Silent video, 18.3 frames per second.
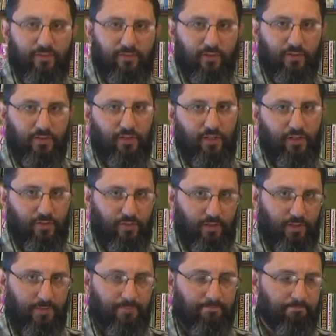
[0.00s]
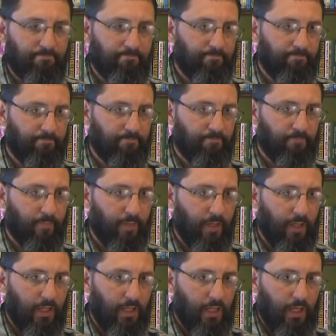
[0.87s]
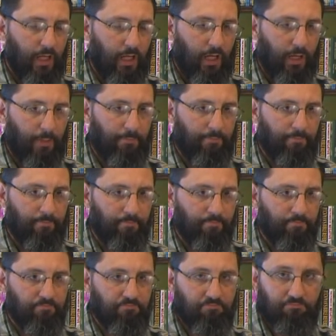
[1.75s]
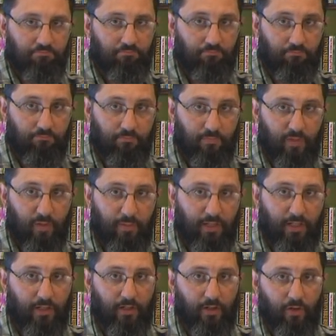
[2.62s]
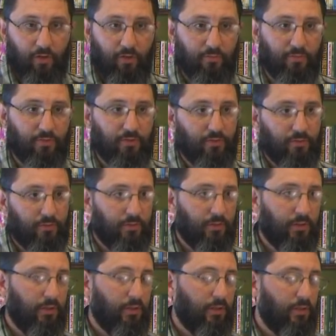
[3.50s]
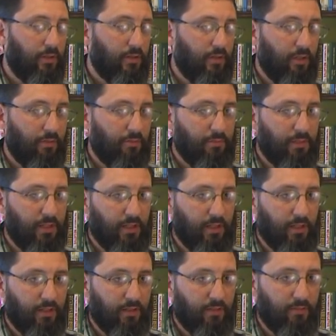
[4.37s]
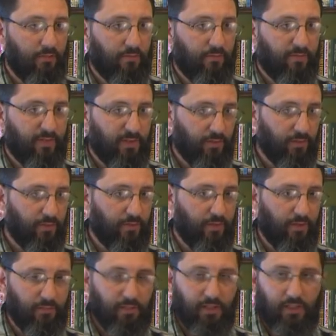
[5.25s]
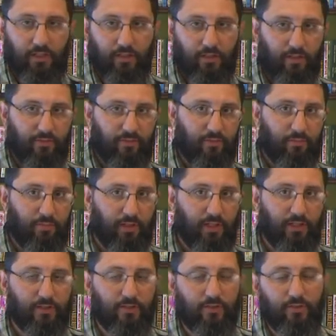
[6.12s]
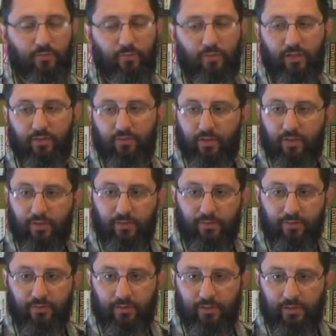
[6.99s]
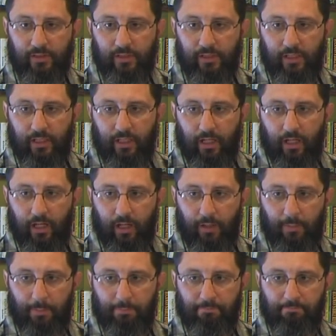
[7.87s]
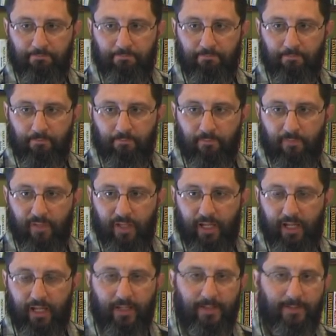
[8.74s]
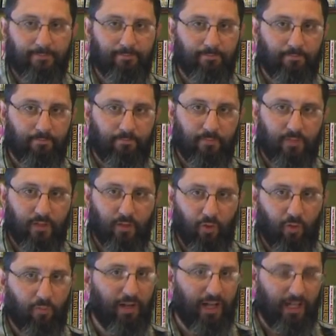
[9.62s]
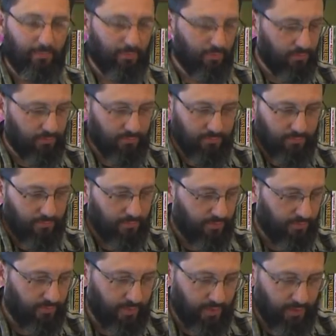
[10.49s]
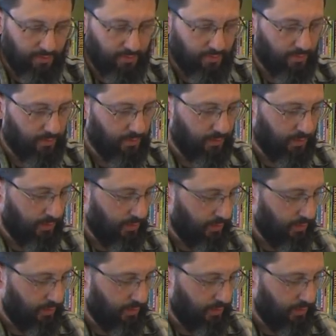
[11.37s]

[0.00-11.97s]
to the first century. Um, they're meeting in homes. They were meeting in fields. They're meeting in different places and whatever else. Um, and the whole Bible is finished.